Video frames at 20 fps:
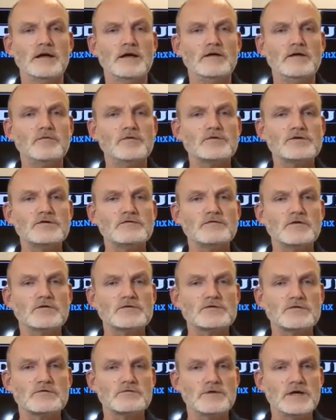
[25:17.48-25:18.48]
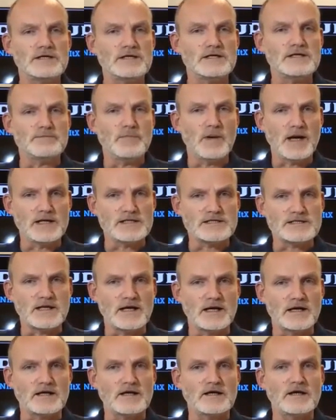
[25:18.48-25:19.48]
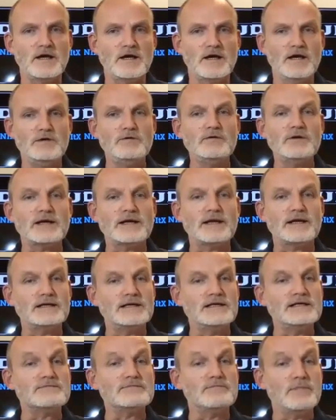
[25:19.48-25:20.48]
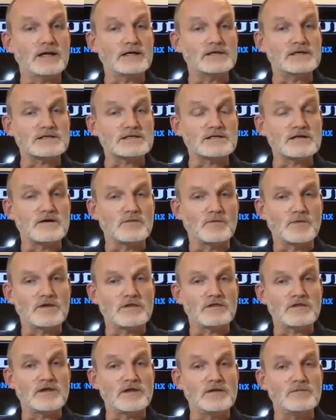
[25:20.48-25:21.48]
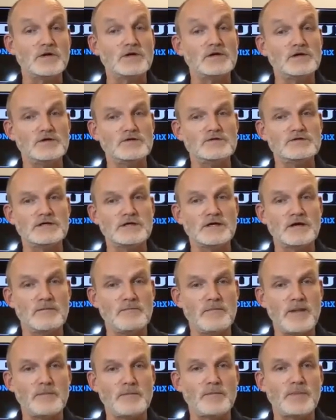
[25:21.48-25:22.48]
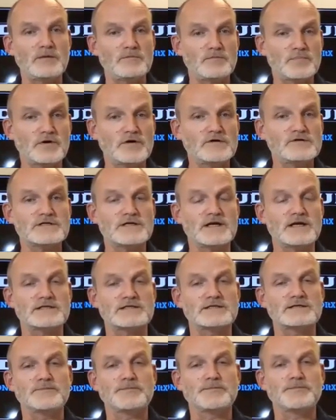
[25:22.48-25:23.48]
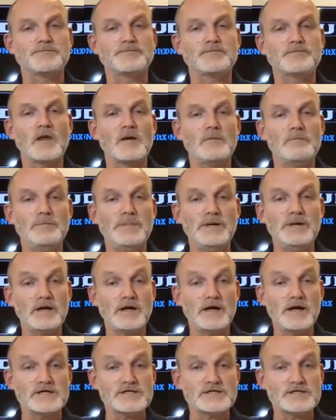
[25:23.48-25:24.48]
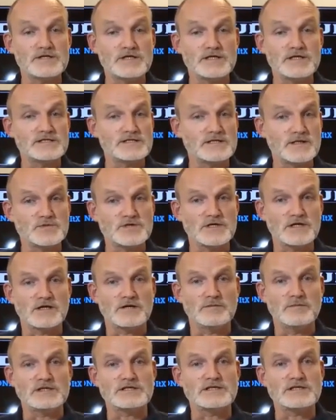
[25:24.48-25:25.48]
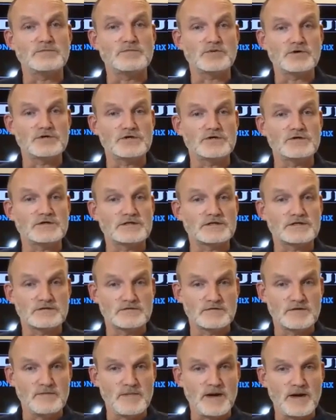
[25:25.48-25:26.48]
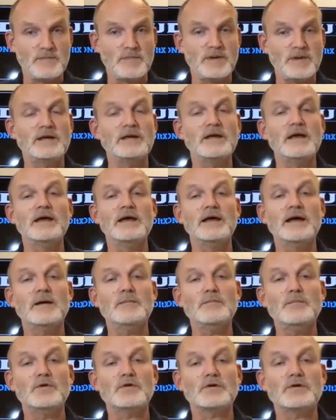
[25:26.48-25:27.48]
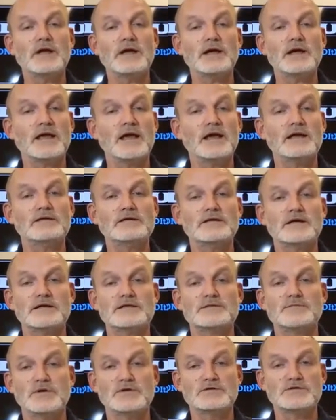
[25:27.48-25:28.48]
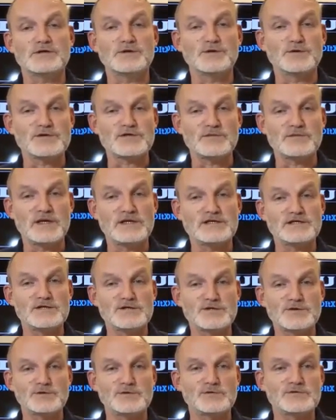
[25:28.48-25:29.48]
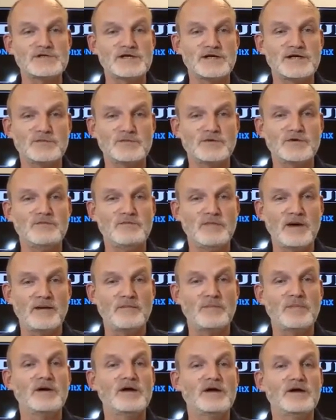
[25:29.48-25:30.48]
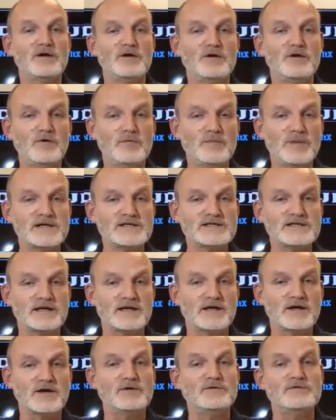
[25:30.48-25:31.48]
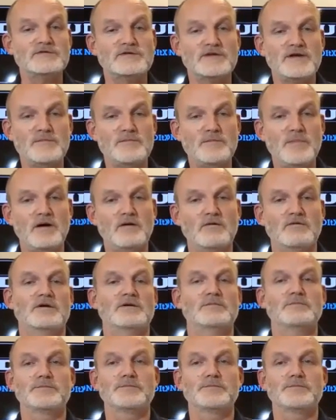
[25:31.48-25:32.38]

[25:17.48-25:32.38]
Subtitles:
If what you've got already is BISAC, you can at least make a start with thema using a mapping process. BISG's subject committee produced the mapping, and BookNet Canada has built an automated tool to help you map your BISAC codes in bulk.